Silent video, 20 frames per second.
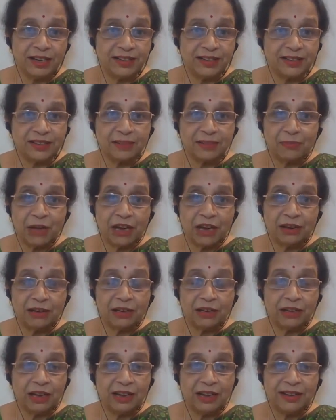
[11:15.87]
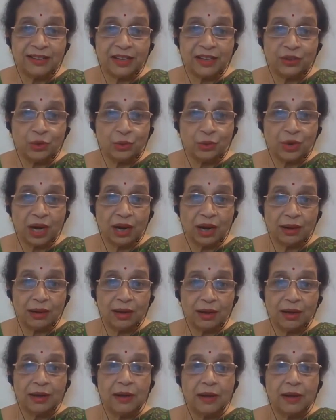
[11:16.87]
is a dukkha.